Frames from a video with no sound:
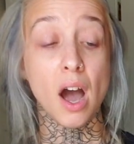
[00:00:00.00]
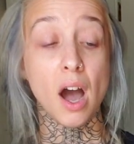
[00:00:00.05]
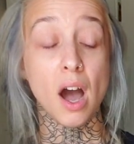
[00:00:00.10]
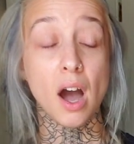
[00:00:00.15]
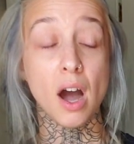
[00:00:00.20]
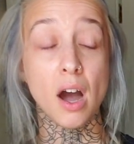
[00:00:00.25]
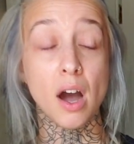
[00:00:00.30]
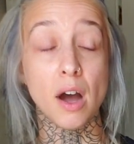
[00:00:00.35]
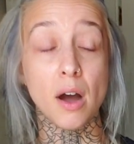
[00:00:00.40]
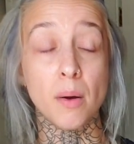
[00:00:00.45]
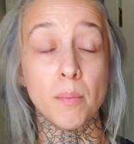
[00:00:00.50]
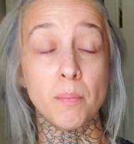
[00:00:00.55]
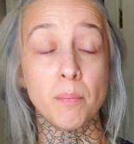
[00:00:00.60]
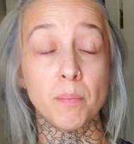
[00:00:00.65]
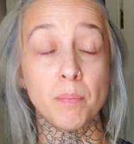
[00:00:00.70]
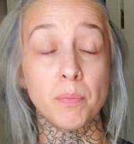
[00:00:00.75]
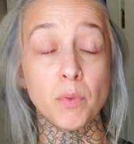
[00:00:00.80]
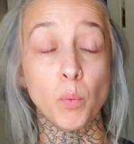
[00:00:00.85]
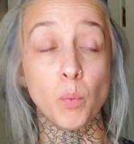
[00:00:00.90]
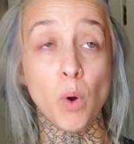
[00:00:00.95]

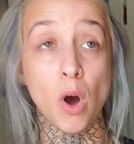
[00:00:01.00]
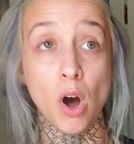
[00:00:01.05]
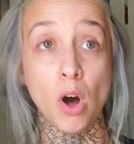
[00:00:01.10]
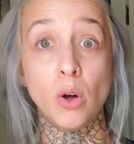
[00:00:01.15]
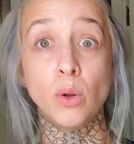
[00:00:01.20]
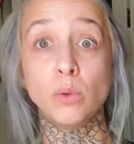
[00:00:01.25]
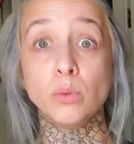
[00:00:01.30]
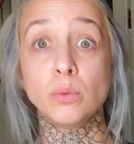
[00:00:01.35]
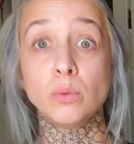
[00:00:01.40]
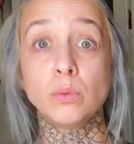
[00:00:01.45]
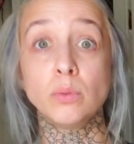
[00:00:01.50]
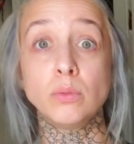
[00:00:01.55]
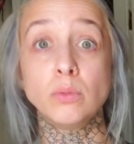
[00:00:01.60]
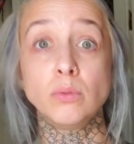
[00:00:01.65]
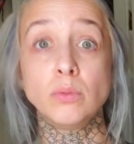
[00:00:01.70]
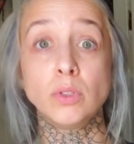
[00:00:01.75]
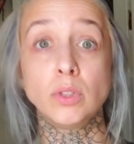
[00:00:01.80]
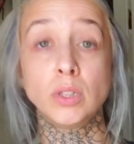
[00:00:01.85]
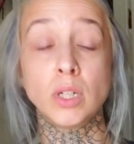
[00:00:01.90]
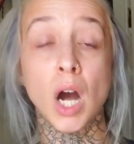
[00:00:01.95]
while
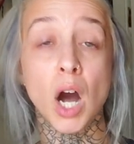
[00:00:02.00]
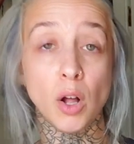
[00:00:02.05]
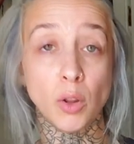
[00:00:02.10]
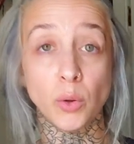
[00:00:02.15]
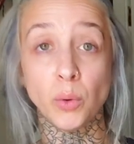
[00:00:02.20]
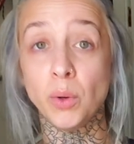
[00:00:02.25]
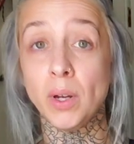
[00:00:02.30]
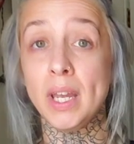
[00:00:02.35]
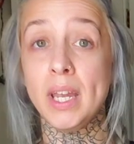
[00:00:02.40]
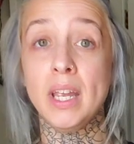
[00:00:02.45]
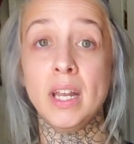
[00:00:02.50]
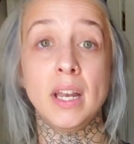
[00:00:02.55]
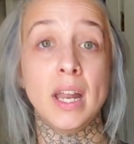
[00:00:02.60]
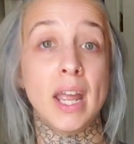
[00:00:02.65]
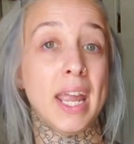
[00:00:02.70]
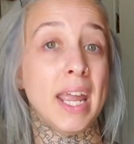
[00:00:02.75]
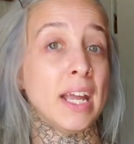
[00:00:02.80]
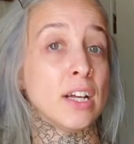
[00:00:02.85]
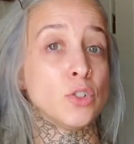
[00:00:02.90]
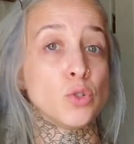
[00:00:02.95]
coloring
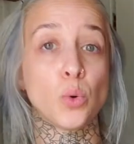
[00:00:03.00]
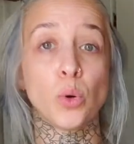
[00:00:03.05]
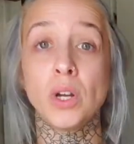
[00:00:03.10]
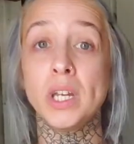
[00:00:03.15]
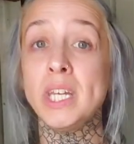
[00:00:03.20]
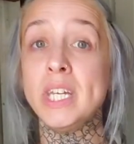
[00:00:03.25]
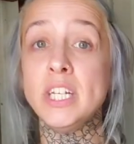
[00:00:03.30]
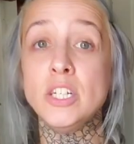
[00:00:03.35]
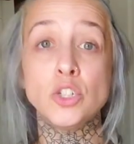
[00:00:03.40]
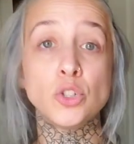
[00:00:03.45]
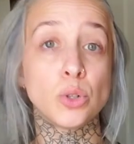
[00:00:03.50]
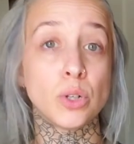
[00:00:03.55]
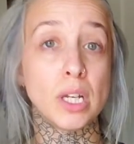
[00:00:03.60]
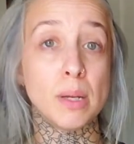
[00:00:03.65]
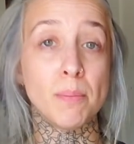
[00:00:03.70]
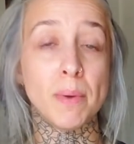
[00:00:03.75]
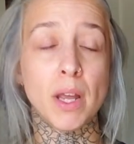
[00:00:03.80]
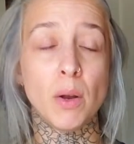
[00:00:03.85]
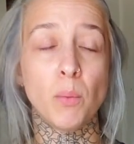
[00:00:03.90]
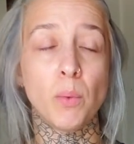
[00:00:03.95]
and or heat
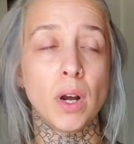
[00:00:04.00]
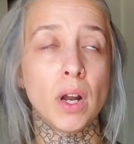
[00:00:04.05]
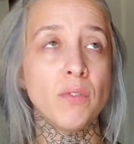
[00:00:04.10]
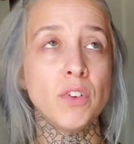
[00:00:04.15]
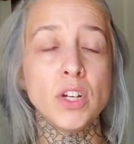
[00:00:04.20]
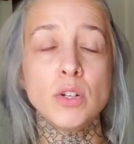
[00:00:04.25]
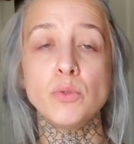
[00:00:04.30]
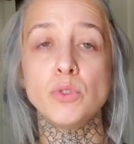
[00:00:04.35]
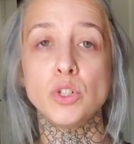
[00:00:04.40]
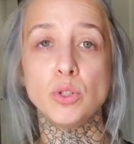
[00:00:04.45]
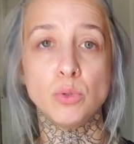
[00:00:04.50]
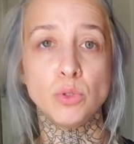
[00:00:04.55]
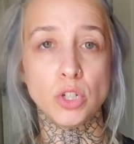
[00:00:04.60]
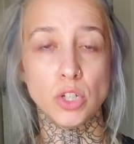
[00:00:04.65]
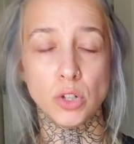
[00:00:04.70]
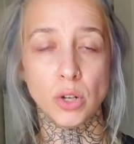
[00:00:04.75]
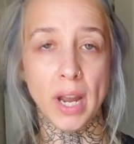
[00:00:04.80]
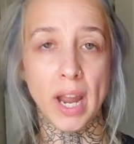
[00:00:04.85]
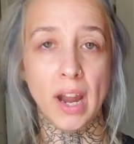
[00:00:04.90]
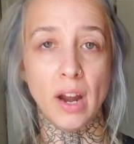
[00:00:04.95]
treatment, whatever you do to
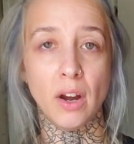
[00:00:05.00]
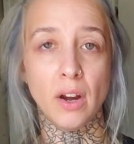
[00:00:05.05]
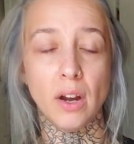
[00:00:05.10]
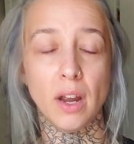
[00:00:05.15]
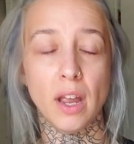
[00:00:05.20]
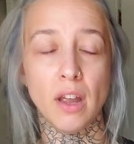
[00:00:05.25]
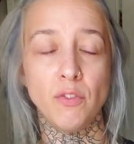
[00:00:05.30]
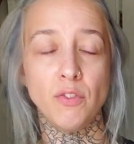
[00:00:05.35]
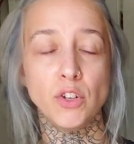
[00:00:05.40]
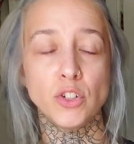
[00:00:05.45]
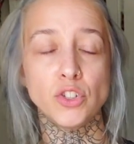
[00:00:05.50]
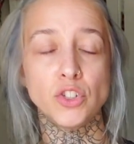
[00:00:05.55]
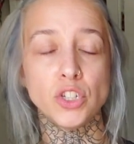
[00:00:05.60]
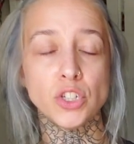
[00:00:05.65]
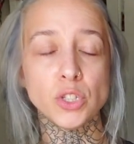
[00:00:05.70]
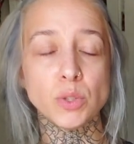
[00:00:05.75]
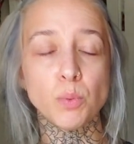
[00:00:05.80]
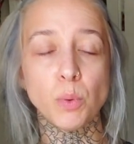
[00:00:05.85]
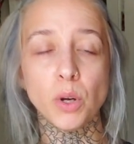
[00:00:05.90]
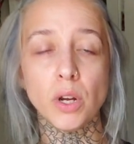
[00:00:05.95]
your hair. If you're
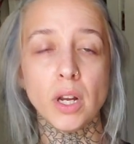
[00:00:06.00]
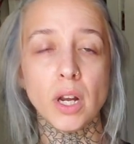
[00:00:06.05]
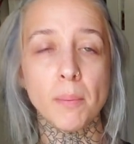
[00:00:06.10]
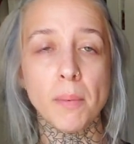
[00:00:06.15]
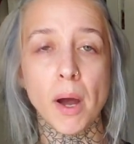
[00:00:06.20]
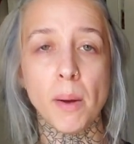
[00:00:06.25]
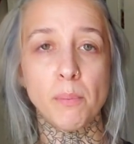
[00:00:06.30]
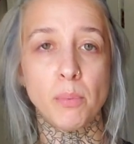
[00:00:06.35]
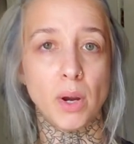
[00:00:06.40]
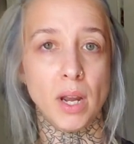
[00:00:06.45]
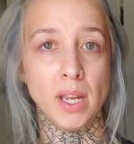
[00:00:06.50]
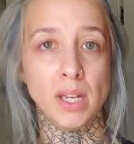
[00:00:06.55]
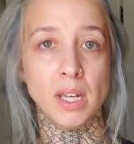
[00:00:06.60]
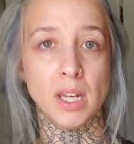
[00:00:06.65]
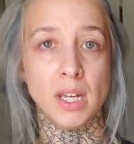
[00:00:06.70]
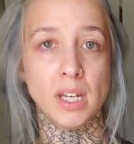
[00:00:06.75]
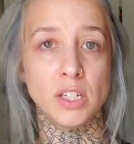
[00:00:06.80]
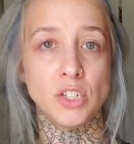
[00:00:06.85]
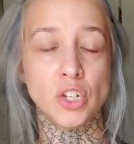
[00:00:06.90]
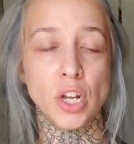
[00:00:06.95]
just worried about
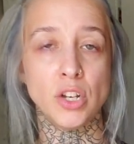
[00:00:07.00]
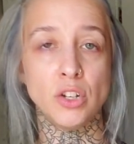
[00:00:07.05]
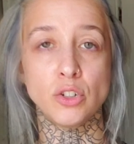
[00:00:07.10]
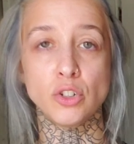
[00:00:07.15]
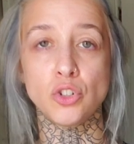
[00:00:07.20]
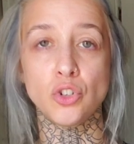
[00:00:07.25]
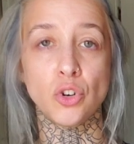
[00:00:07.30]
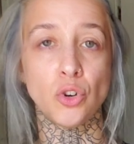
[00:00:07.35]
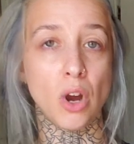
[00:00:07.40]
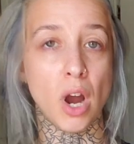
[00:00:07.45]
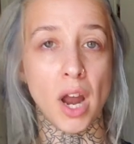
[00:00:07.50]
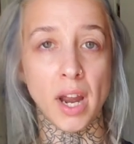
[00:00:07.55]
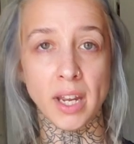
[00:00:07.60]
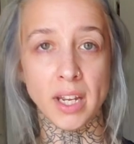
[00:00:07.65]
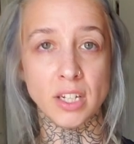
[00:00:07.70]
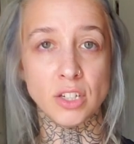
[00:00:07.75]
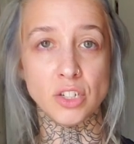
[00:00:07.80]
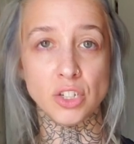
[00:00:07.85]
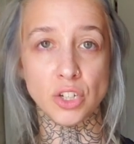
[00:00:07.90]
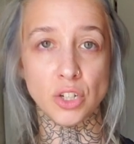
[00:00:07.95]
breakage and you're
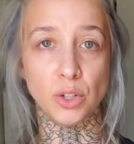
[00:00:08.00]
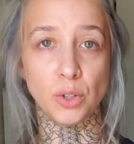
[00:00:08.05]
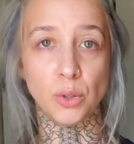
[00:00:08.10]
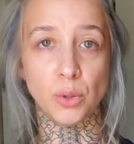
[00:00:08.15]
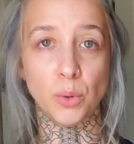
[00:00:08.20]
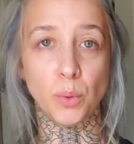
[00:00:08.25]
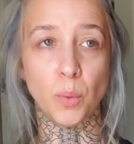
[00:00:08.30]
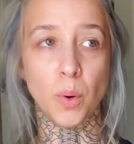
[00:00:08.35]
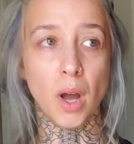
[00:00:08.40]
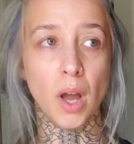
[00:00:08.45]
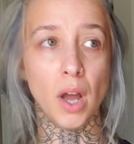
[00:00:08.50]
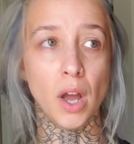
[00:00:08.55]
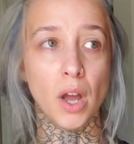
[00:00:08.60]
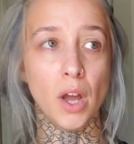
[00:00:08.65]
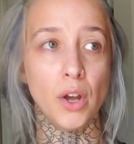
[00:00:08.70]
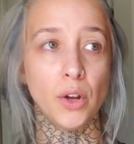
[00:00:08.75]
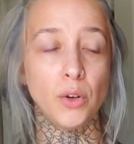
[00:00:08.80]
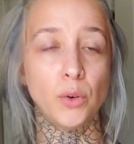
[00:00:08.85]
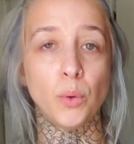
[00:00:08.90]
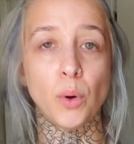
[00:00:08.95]
trying to
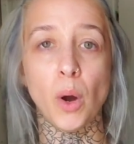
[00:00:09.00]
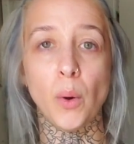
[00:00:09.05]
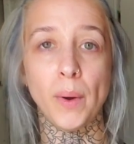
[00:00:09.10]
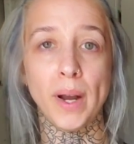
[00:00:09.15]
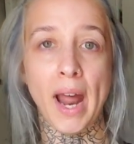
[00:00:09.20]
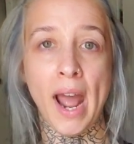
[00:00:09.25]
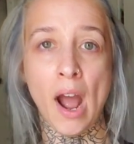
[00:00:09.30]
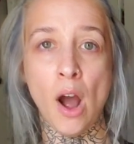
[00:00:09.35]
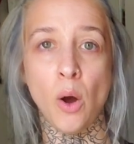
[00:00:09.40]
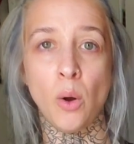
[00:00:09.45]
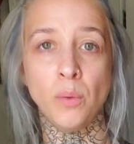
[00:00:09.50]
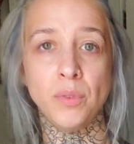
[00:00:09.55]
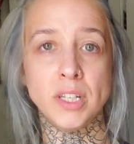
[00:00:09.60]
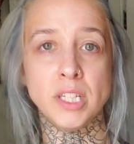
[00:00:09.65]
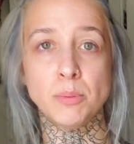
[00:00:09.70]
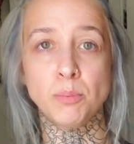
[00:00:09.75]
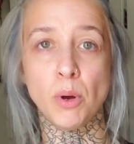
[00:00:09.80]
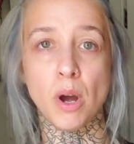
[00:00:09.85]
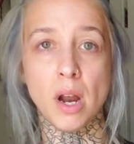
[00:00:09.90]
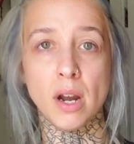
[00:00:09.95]
grow it out,
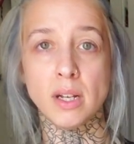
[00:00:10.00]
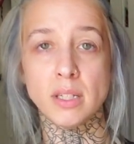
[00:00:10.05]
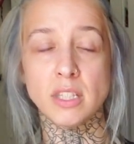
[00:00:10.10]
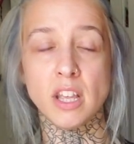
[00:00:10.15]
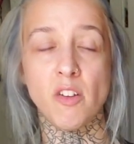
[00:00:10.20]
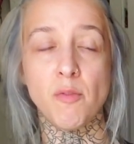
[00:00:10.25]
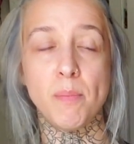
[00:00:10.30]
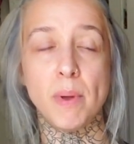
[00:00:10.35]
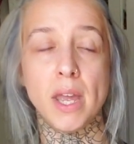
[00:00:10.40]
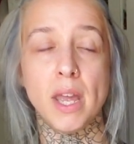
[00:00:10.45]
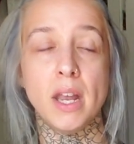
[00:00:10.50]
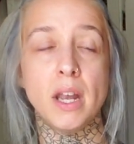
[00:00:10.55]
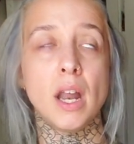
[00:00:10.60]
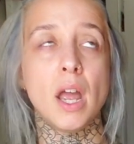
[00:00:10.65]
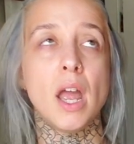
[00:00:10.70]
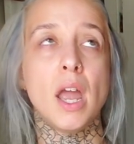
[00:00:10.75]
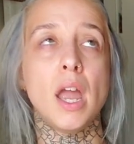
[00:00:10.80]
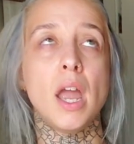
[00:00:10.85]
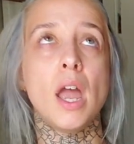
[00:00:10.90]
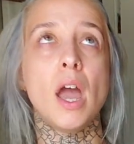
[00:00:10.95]
these products have been
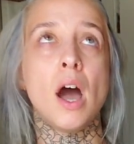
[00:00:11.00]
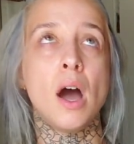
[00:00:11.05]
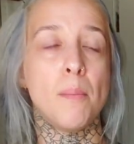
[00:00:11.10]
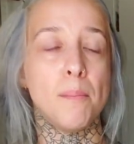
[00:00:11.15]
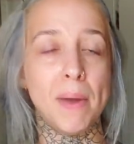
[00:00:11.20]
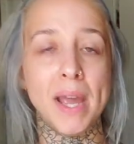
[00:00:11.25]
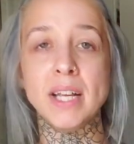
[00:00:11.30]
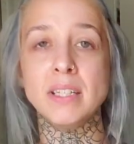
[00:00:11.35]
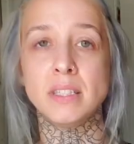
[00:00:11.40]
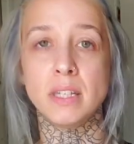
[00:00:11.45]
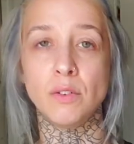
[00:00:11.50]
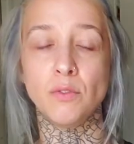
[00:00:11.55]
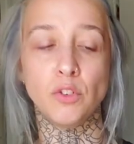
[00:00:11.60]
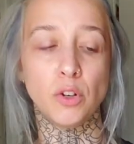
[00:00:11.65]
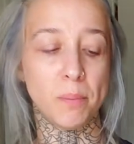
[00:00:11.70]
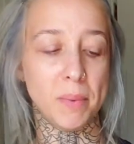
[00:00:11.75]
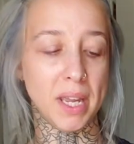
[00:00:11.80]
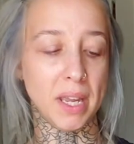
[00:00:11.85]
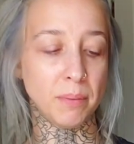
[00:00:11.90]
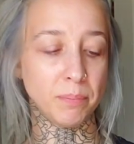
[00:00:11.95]
amazing
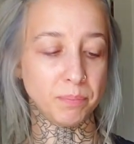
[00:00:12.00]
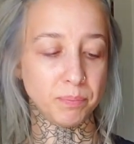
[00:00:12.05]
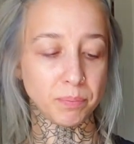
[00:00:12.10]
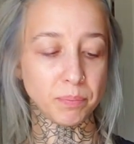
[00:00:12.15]
for me.